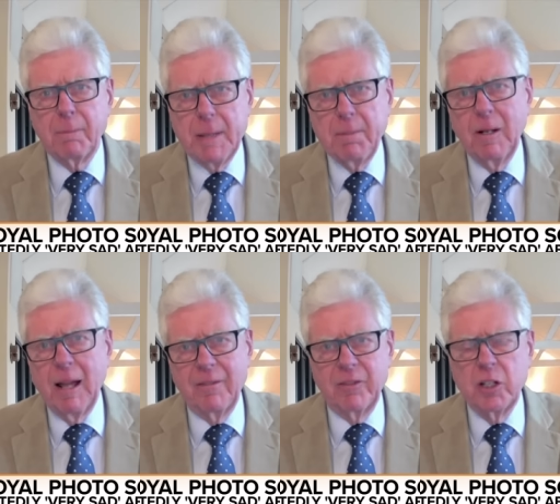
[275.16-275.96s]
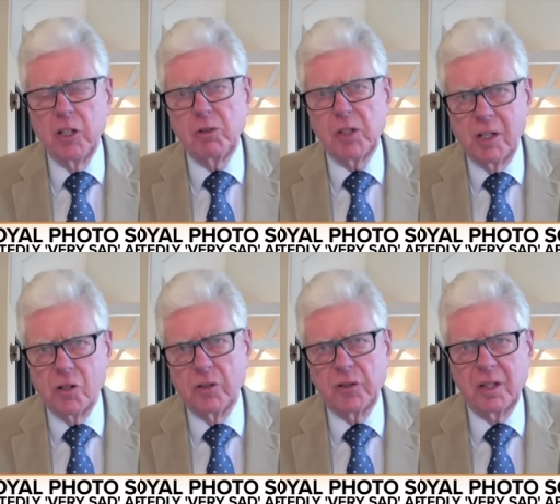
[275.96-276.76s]
People at the news
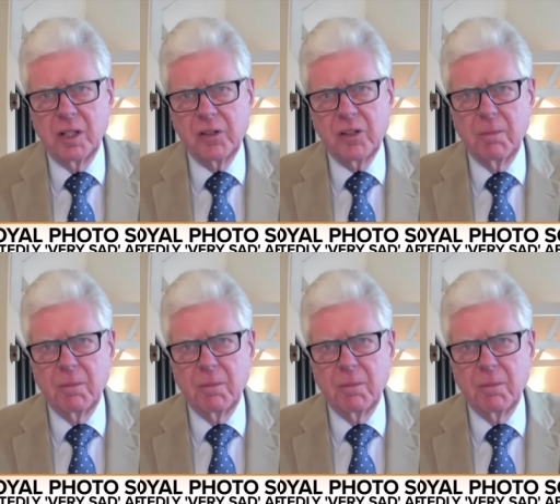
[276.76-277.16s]
agencies,